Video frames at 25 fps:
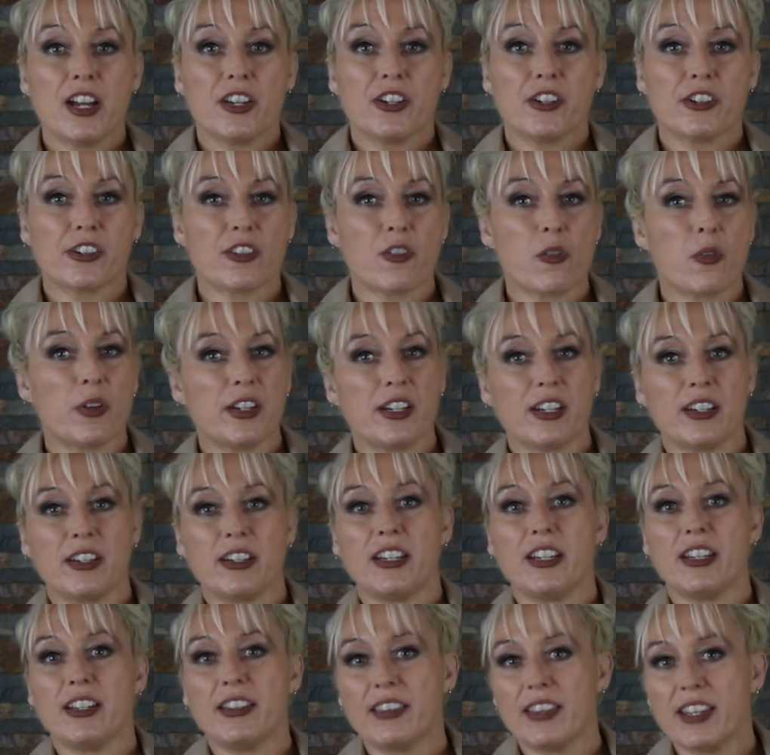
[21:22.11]
you're going to
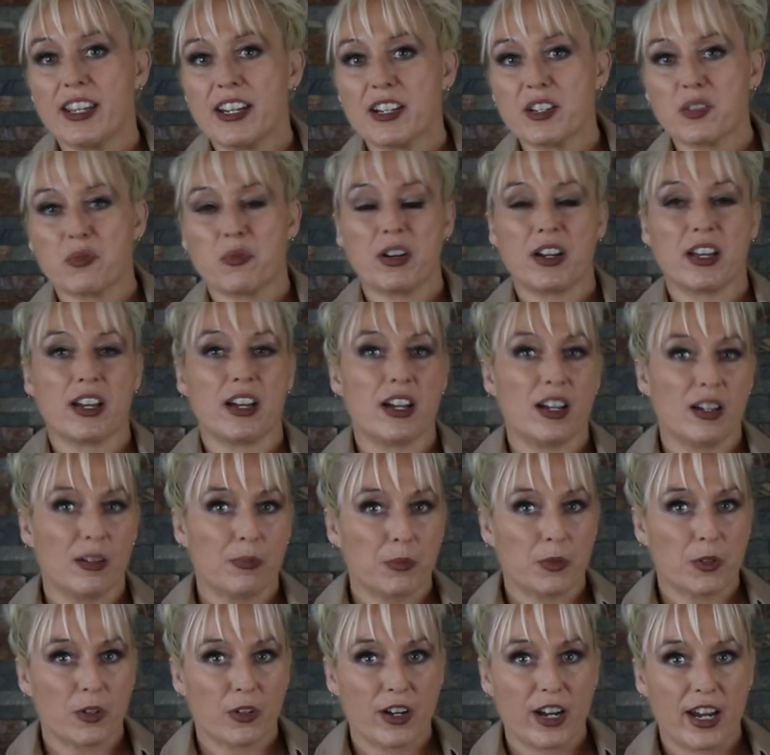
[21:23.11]
need things, want to
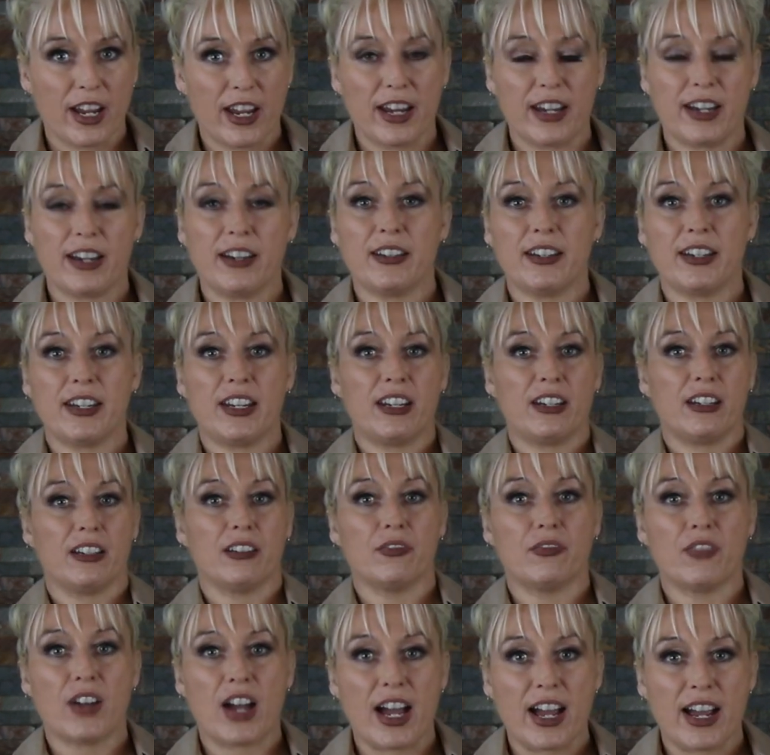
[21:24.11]
upgrade, need
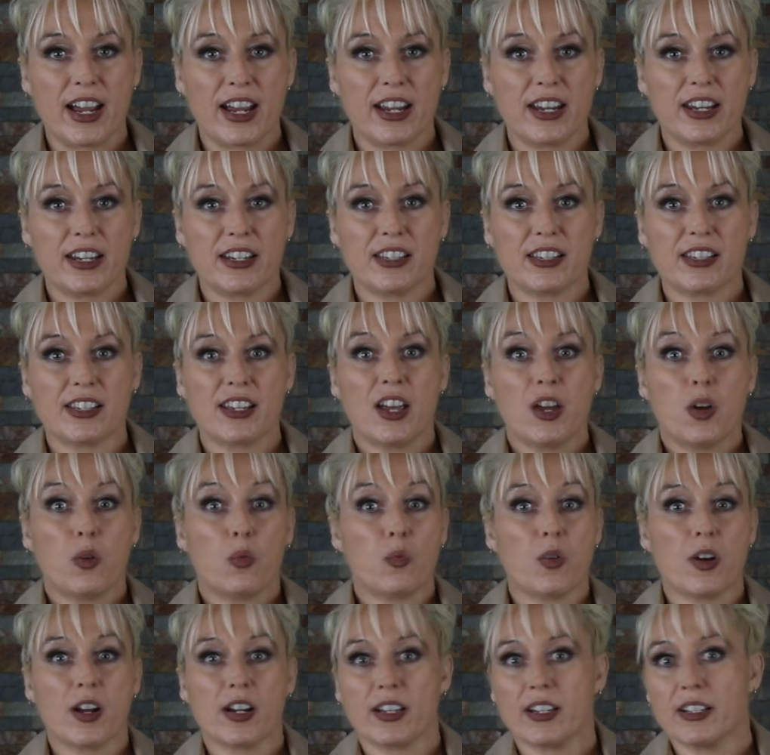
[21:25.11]
advice,
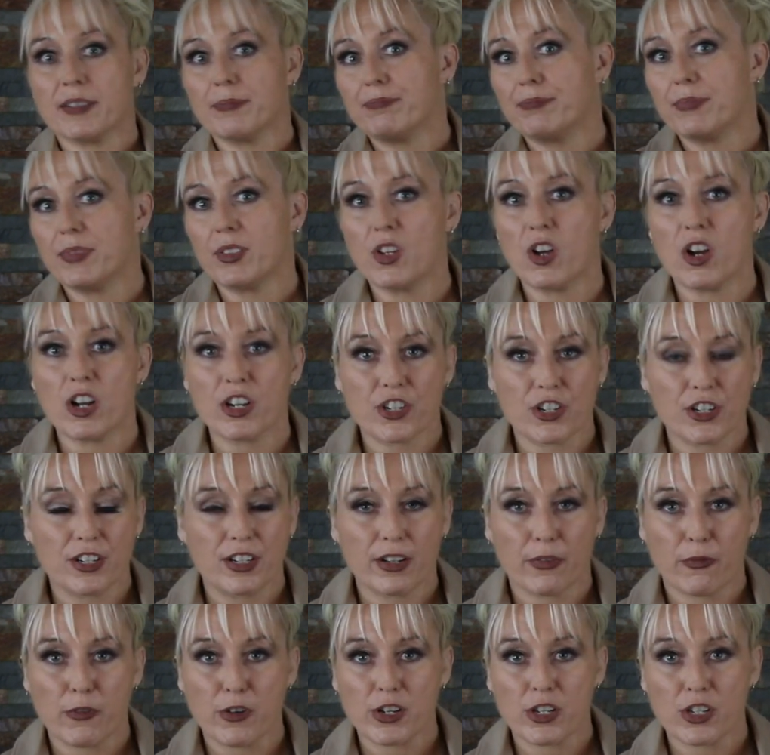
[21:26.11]
want to launch a
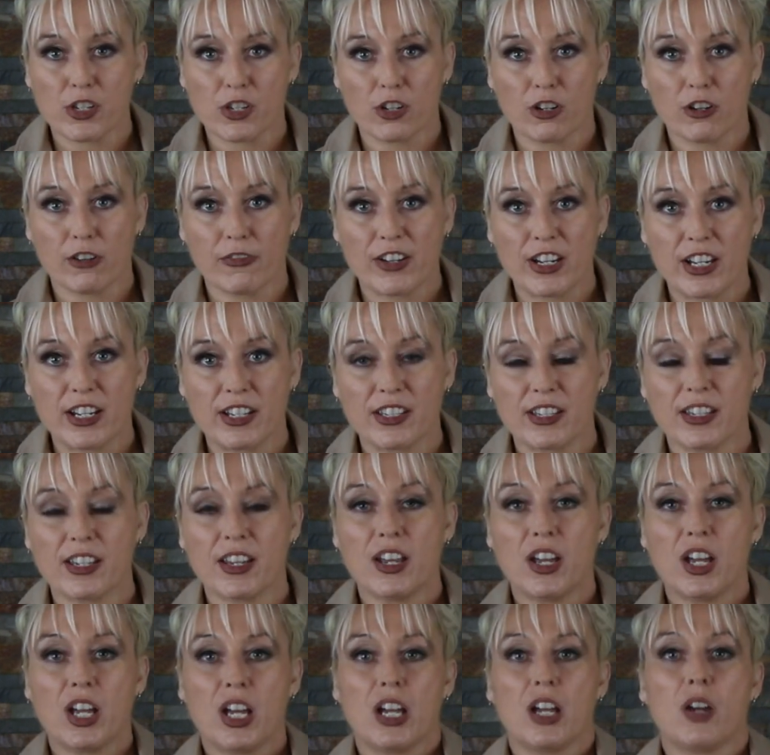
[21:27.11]
different service,
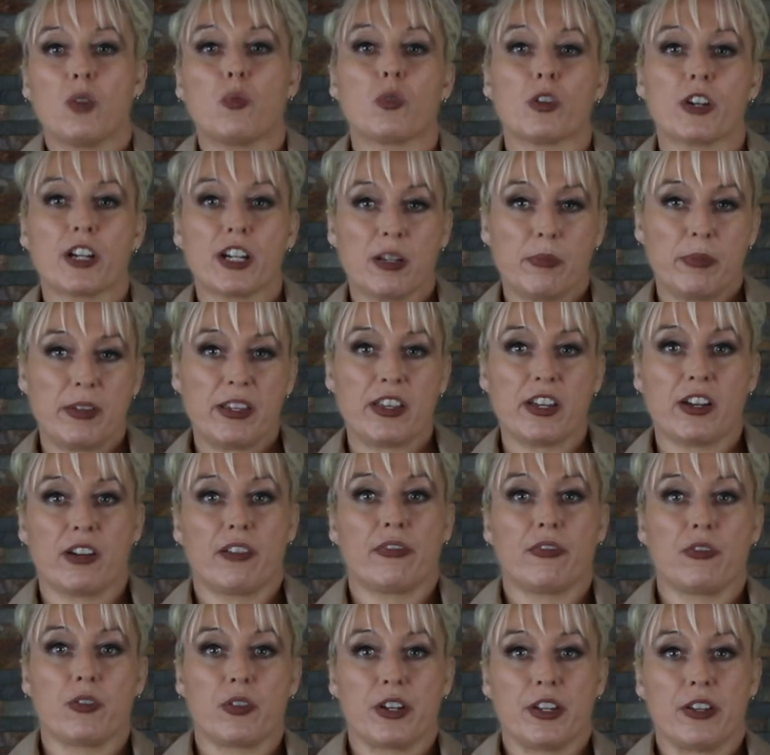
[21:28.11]
we're going to be there
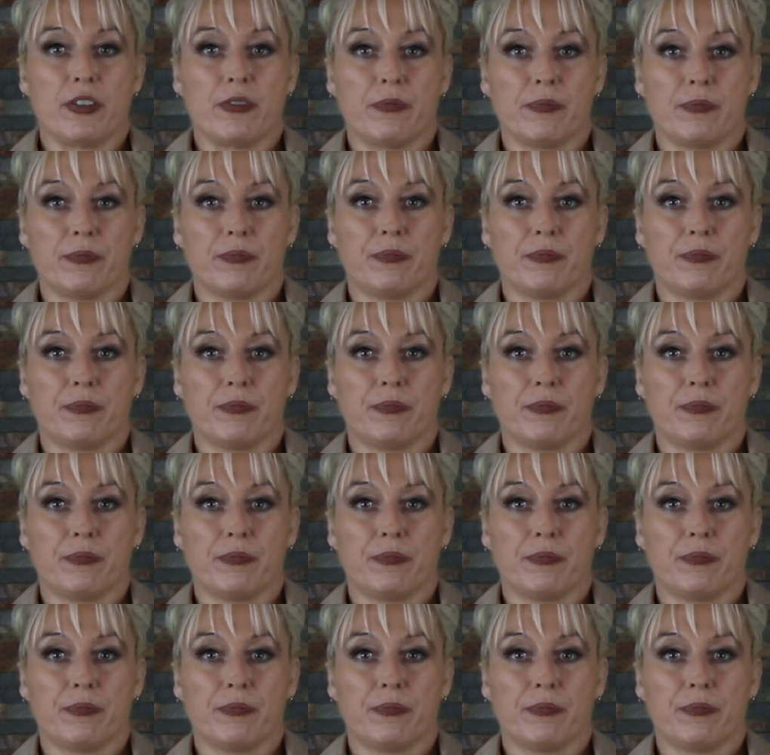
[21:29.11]
for you.